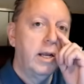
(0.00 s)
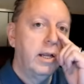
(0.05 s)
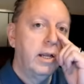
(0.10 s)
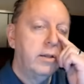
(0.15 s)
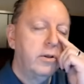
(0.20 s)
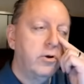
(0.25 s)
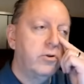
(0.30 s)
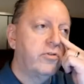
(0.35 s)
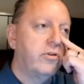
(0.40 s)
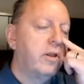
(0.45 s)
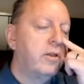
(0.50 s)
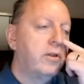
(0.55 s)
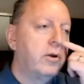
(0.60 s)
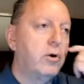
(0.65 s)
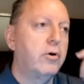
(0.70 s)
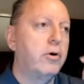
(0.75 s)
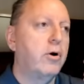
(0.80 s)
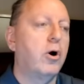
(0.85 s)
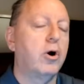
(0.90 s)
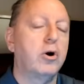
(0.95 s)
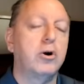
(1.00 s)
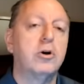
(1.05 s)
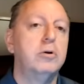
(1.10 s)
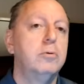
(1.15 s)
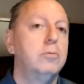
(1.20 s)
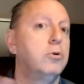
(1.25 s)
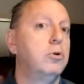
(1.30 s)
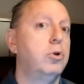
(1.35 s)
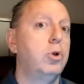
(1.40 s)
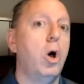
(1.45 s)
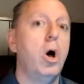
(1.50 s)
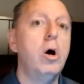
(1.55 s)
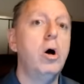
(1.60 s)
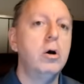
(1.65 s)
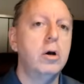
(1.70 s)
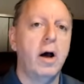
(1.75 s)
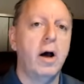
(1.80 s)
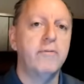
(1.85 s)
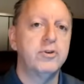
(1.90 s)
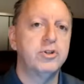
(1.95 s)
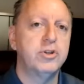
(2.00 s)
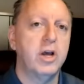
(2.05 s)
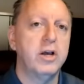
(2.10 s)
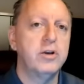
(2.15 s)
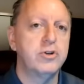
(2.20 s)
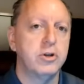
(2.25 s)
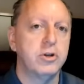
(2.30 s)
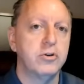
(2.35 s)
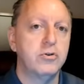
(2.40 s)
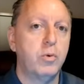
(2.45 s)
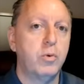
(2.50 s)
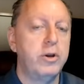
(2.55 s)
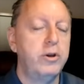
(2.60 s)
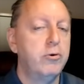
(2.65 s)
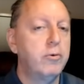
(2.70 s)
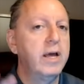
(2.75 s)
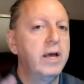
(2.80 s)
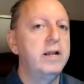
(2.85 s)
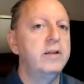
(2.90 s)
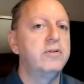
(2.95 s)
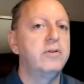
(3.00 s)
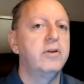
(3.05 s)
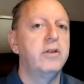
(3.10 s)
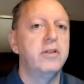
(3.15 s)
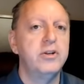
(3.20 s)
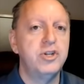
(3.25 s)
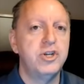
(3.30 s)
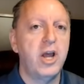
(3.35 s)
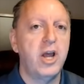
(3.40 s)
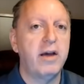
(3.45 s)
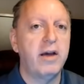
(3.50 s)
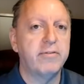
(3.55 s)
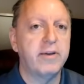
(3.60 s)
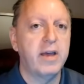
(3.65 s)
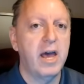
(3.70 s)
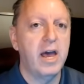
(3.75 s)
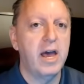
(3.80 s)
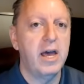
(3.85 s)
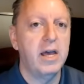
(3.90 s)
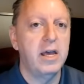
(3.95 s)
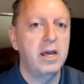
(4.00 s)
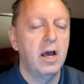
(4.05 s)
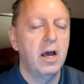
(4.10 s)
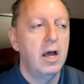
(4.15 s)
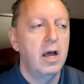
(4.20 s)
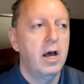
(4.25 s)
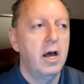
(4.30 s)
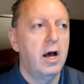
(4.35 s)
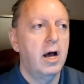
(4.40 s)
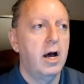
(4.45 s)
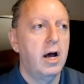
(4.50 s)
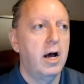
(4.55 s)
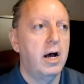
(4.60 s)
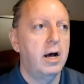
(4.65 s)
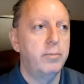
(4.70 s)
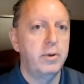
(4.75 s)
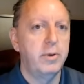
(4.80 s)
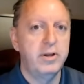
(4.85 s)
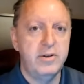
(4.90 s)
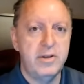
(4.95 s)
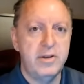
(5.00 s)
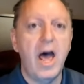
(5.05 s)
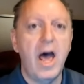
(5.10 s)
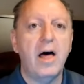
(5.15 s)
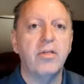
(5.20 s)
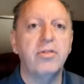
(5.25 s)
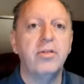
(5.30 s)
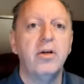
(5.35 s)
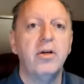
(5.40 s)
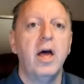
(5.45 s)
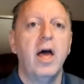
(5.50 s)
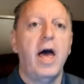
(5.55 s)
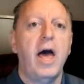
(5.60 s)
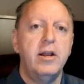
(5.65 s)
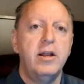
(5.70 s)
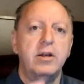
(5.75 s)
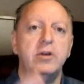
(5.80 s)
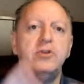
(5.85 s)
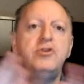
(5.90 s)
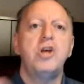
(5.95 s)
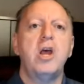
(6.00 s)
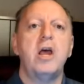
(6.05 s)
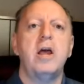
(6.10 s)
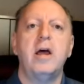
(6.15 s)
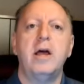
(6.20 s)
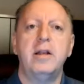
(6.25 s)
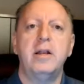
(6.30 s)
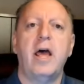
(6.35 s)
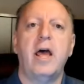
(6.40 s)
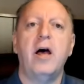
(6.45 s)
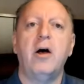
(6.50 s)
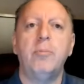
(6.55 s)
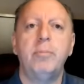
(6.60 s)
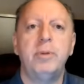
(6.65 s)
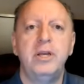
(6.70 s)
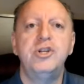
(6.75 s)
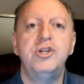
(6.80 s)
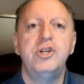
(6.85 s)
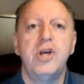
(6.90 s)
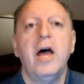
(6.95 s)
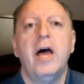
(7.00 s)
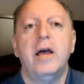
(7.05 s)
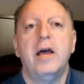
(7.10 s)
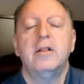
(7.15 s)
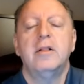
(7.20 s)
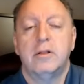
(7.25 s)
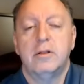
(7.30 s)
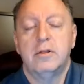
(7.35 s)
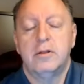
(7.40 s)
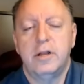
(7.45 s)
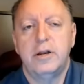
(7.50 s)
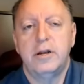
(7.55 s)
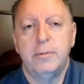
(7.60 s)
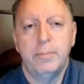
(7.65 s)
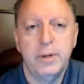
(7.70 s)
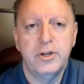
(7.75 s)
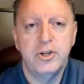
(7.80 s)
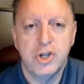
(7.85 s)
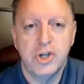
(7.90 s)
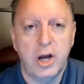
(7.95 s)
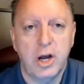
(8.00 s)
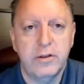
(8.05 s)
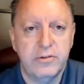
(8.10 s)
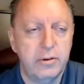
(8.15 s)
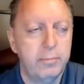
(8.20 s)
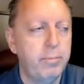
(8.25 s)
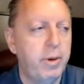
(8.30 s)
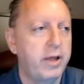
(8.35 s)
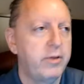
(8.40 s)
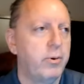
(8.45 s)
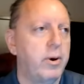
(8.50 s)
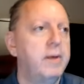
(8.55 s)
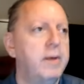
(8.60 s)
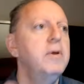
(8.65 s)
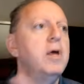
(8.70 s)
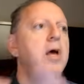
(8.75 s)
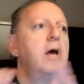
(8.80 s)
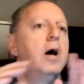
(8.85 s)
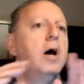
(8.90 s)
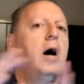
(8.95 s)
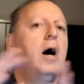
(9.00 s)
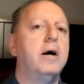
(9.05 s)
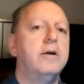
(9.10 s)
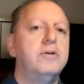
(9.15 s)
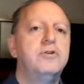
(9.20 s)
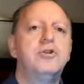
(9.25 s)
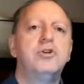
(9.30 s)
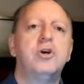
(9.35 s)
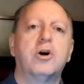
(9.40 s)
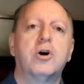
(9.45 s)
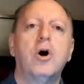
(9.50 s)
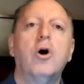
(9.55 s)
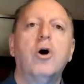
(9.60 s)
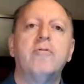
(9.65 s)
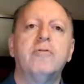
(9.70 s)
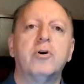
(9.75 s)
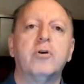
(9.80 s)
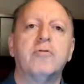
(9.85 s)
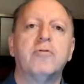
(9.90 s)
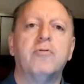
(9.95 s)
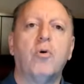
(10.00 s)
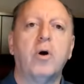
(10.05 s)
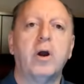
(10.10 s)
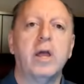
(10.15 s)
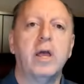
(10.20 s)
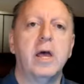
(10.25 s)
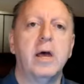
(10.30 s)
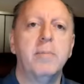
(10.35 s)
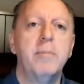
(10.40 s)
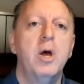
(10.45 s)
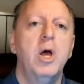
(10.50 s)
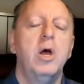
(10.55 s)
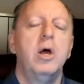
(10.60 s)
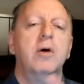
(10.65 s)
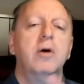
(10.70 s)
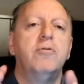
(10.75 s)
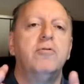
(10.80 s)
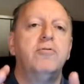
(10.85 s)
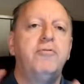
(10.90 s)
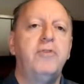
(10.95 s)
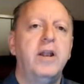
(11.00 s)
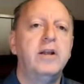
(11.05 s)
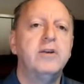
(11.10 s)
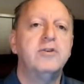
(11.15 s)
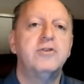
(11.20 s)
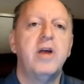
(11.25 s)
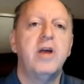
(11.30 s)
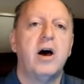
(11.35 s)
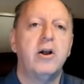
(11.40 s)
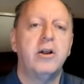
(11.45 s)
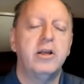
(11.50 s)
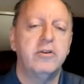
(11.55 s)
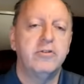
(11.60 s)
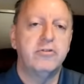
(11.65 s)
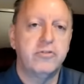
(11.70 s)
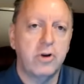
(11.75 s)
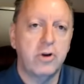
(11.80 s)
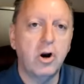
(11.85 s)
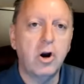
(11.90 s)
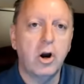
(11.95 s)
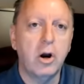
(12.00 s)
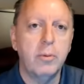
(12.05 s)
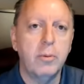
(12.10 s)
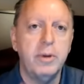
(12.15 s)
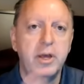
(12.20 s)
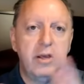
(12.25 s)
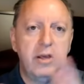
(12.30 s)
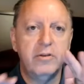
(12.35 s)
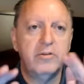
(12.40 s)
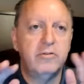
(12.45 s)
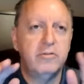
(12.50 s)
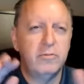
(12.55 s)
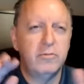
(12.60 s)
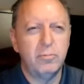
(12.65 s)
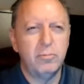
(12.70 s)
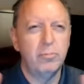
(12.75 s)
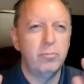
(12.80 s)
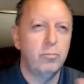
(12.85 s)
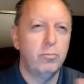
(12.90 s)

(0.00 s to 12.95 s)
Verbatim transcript: There's there are long conversations when you get into the JFK uh, death and J- and LBJ Lyndon B Johnson, by the way, uh, took over for him, finished out his term, his